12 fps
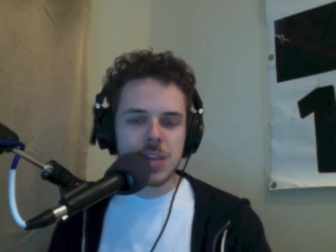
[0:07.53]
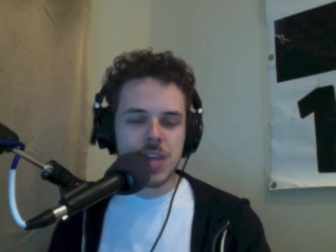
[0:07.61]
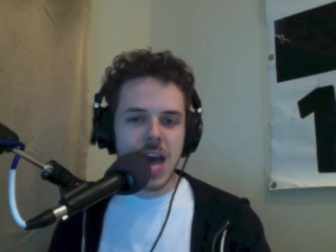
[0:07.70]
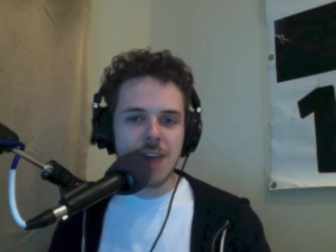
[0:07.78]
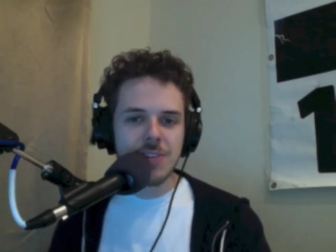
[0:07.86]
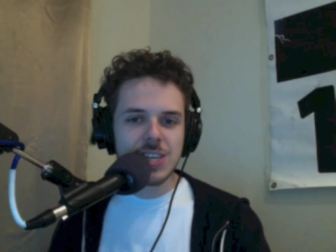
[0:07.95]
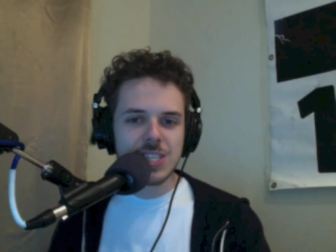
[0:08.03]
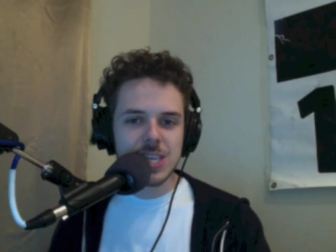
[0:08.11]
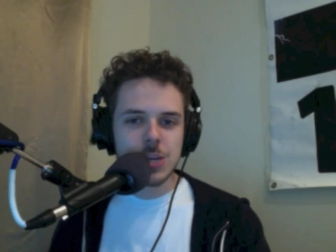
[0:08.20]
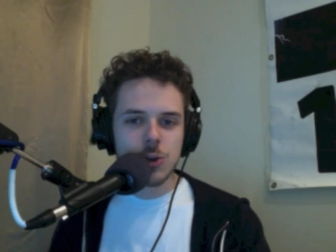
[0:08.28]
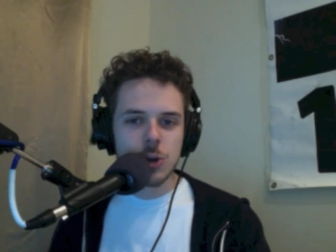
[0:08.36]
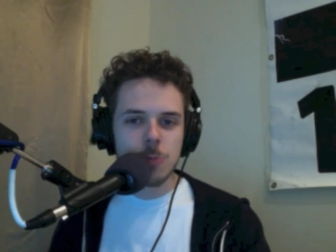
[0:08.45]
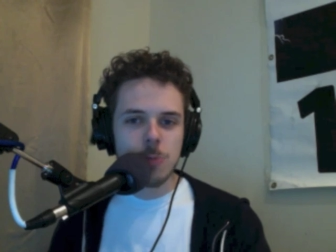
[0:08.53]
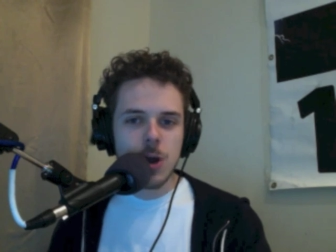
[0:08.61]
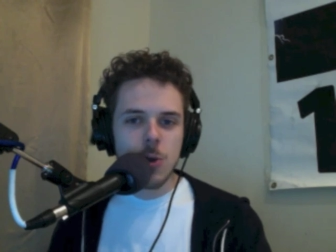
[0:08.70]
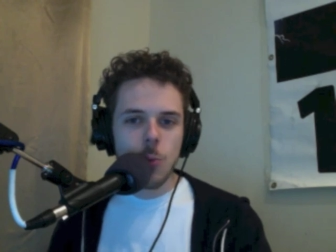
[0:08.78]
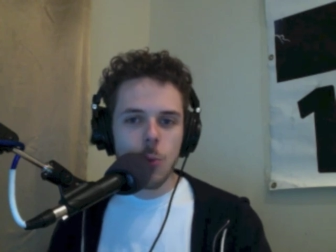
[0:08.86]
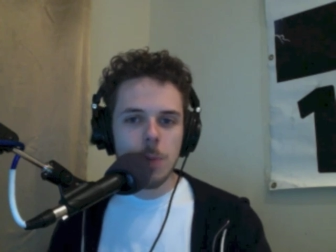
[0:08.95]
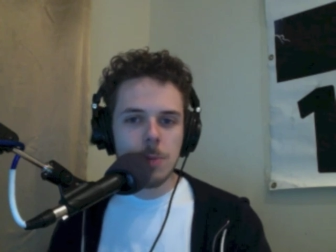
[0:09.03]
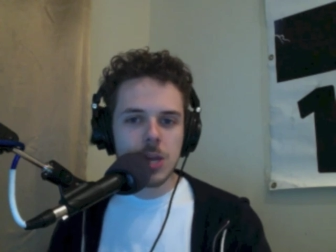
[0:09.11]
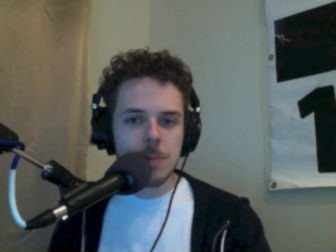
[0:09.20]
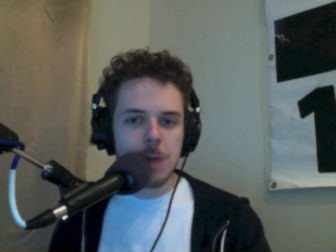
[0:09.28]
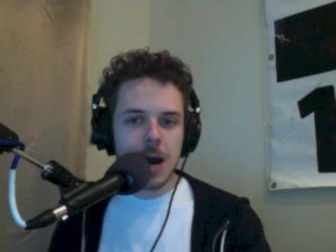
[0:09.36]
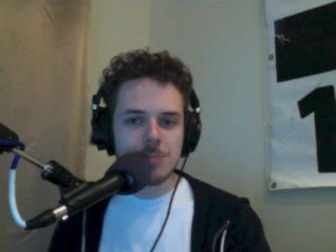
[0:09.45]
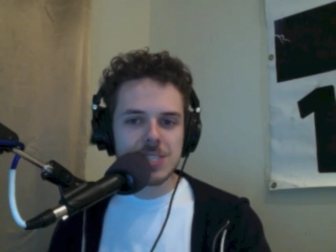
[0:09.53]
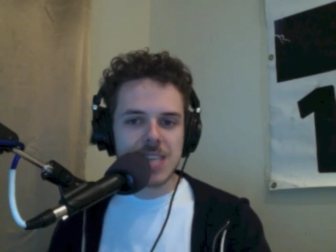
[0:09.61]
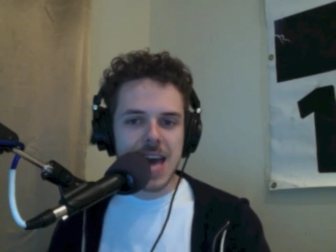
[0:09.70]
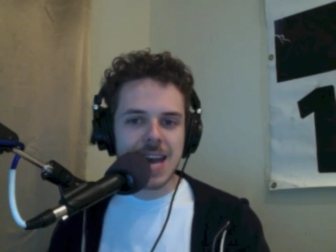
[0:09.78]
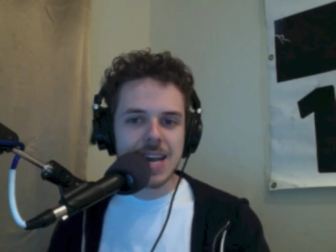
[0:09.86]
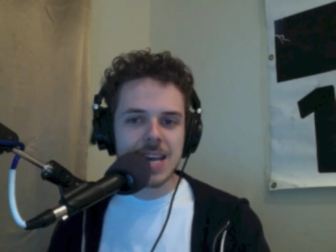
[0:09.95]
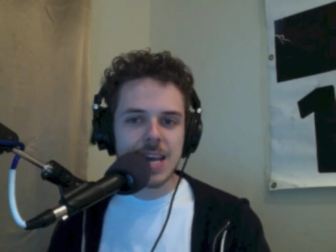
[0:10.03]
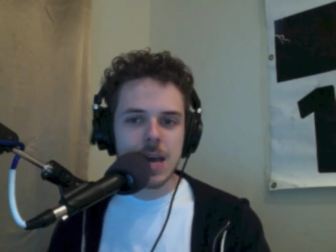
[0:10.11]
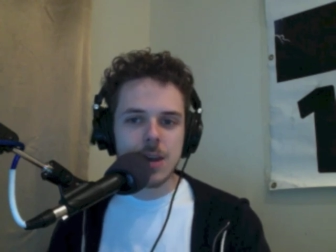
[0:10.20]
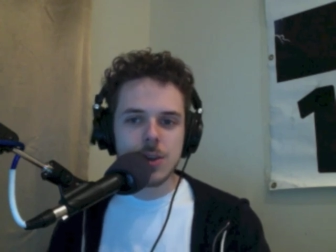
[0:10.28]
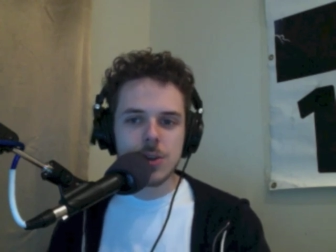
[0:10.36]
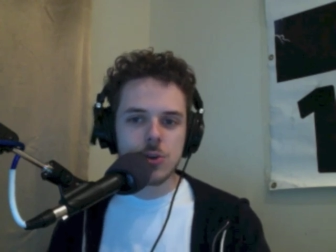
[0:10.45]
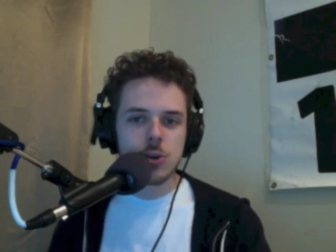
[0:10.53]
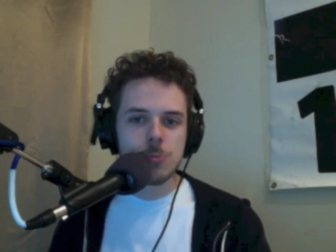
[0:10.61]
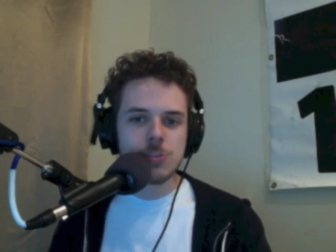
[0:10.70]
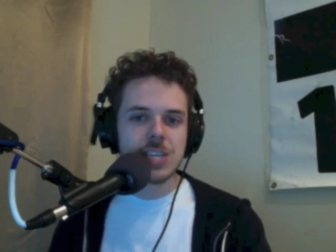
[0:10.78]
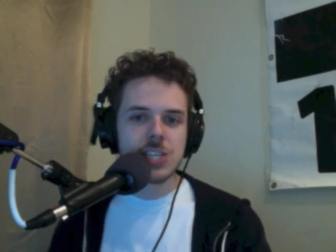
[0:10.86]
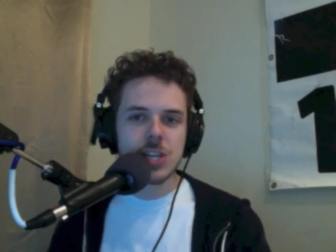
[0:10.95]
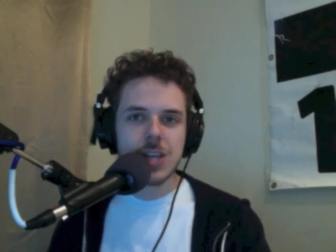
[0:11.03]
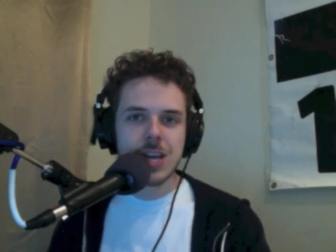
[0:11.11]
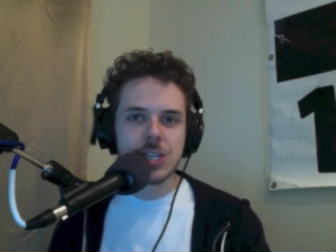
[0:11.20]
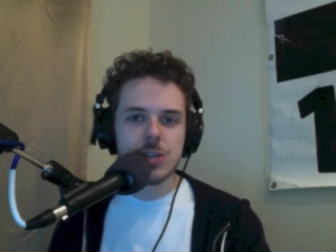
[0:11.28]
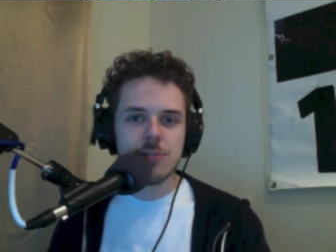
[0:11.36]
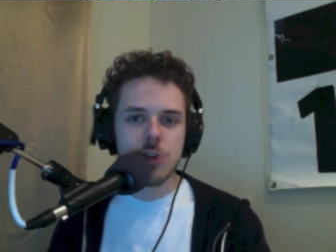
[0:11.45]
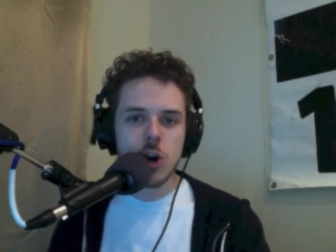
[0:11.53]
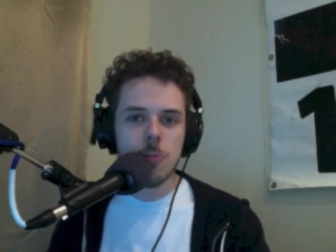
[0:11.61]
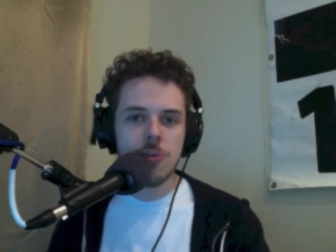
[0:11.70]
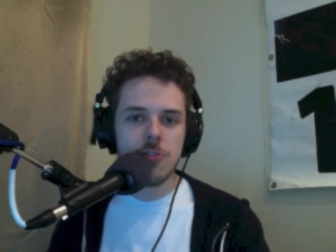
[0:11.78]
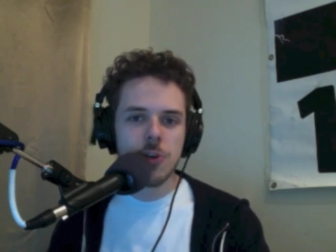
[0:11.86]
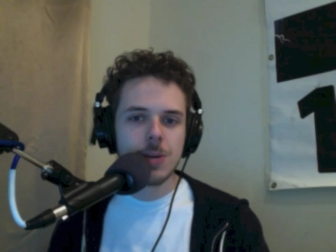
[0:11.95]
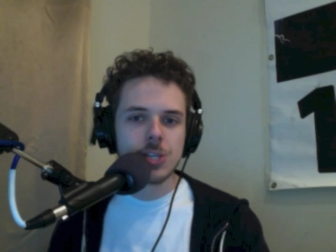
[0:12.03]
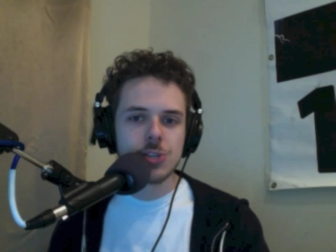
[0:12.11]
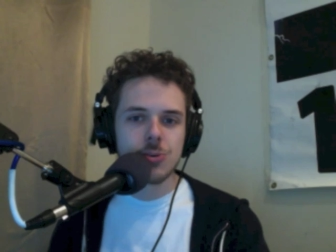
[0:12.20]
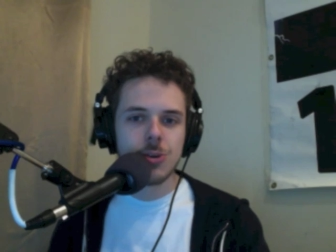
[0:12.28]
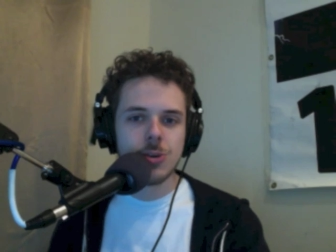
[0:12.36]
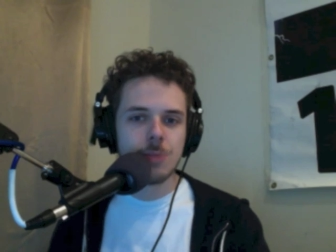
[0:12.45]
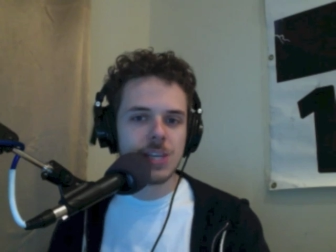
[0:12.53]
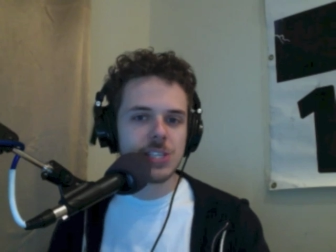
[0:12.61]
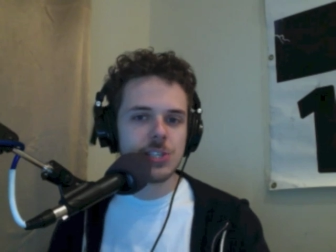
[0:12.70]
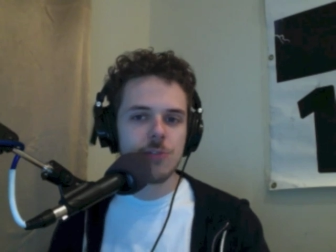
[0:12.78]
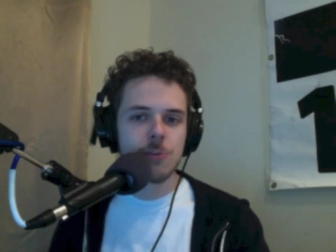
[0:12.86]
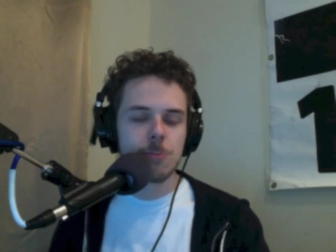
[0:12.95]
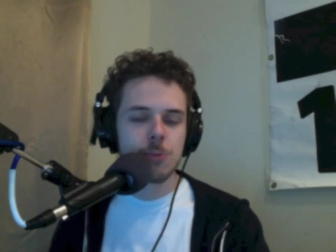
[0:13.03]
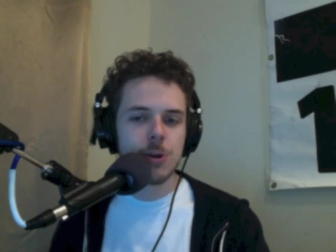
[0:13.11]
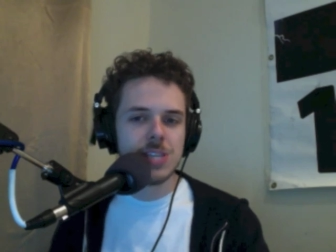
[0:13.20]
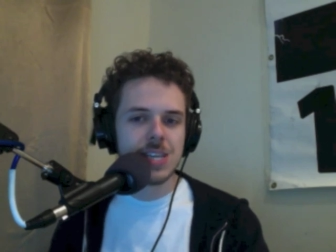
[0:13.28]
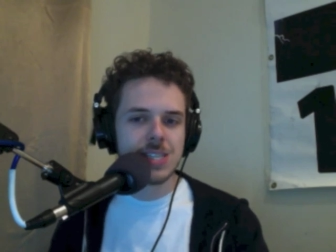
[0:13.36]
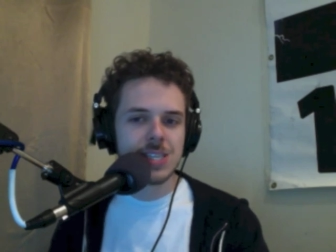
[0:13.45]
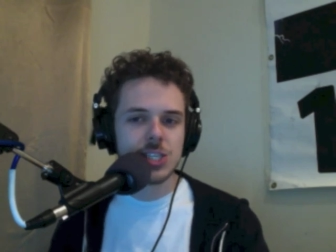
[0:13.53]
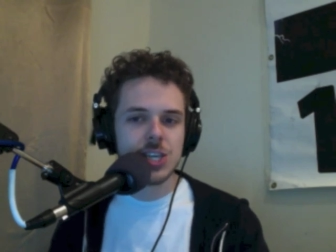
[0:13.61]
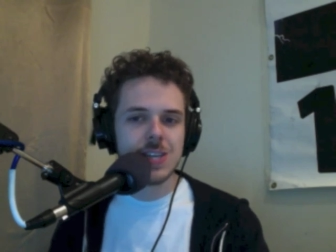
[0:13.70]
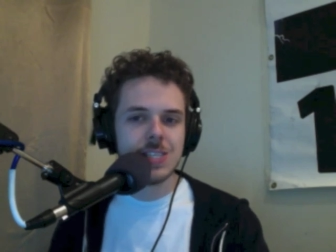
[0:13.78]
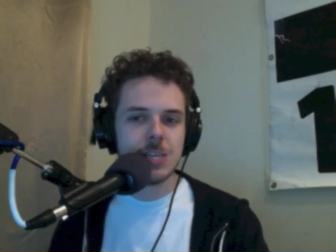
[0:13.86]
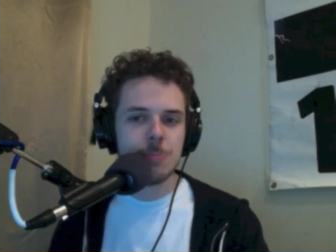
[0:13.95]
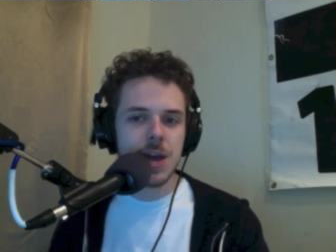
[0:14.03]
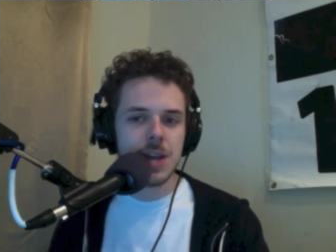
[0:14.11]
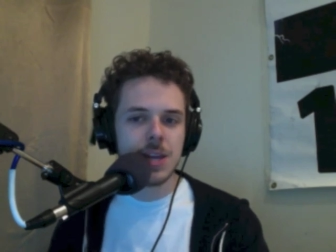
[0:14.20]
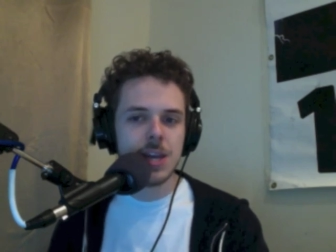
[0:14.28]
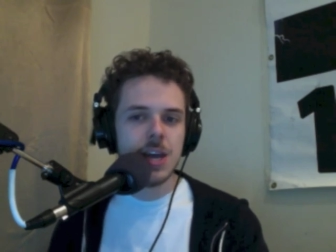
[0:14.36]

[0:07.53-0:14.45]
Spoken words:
The advocacy group 1 Million Moms is at it again. The group/collection of homophobic trolls, best known for protesting JCPenney,